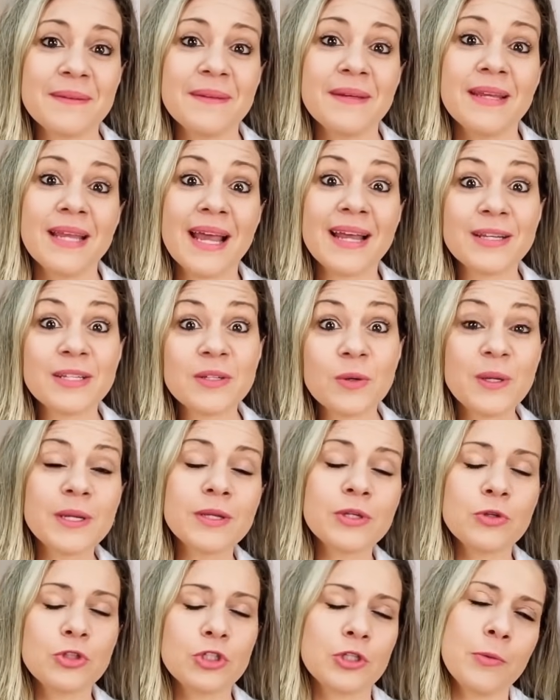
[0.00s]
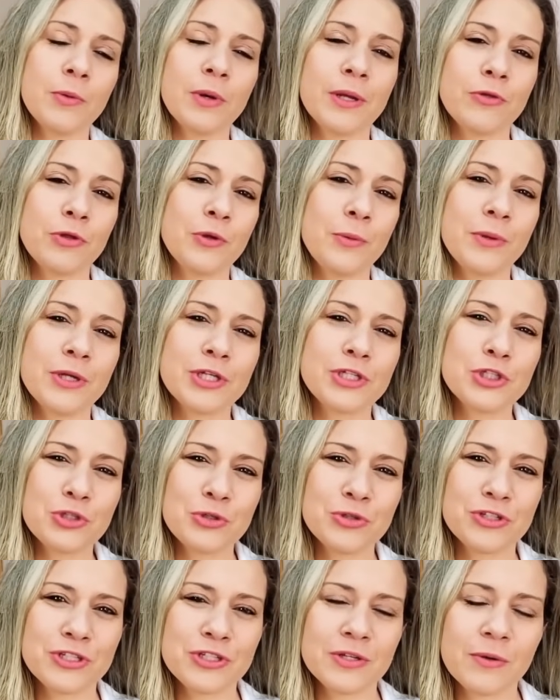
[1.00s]
That's the one you should preferably
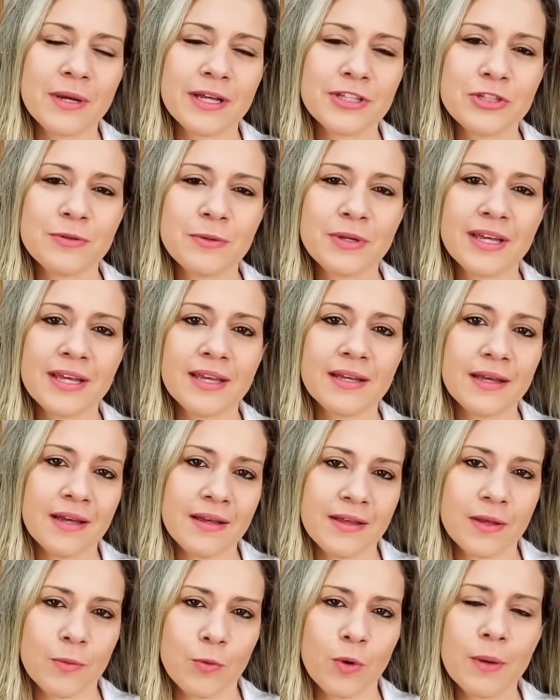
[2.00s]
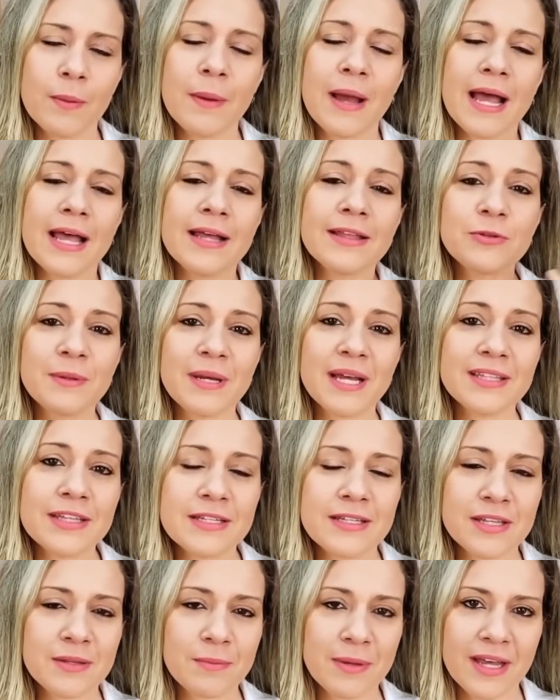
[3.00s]
use in the recipe. The more black spots,
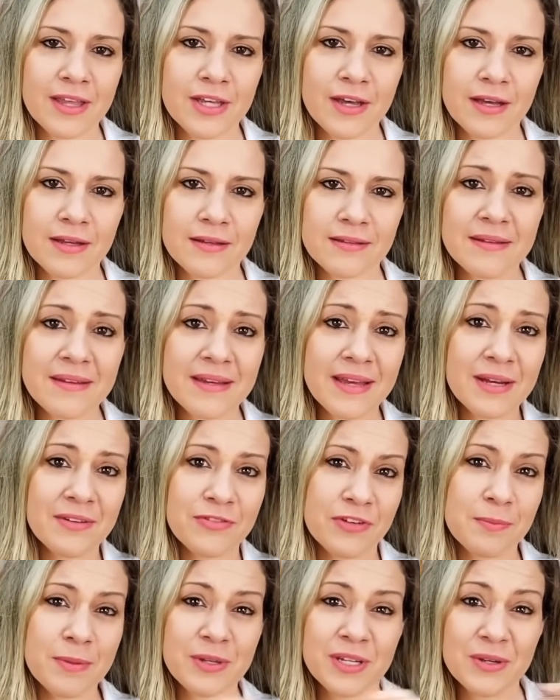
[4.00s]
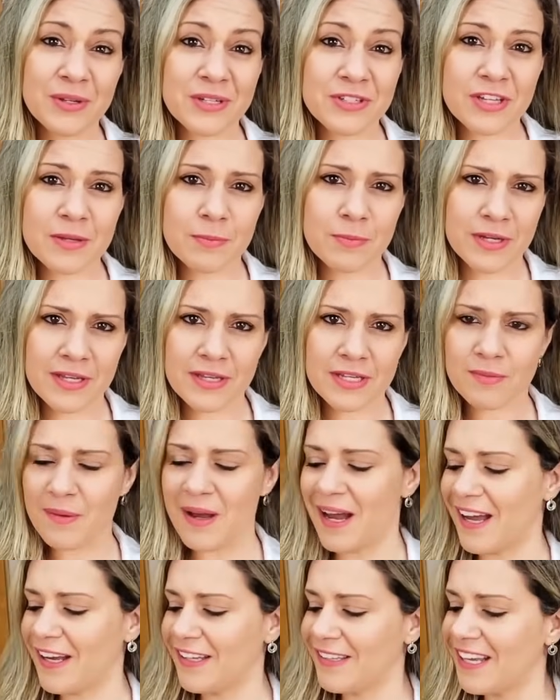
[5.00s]
the better. If the peel is completely
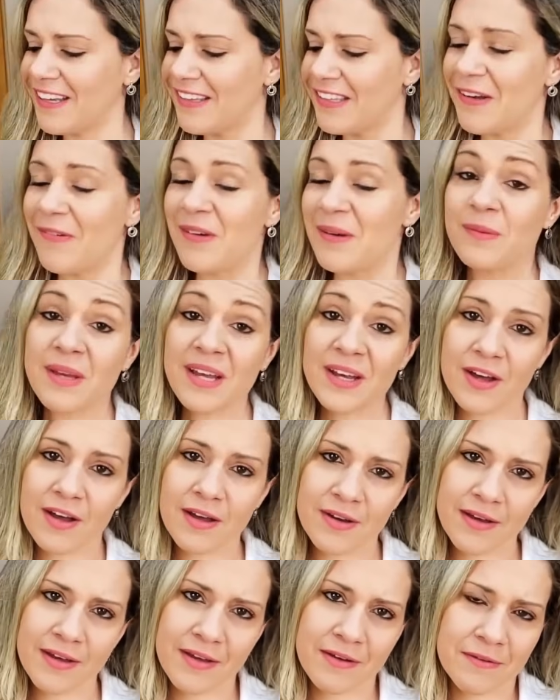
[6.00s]
black, that's even better.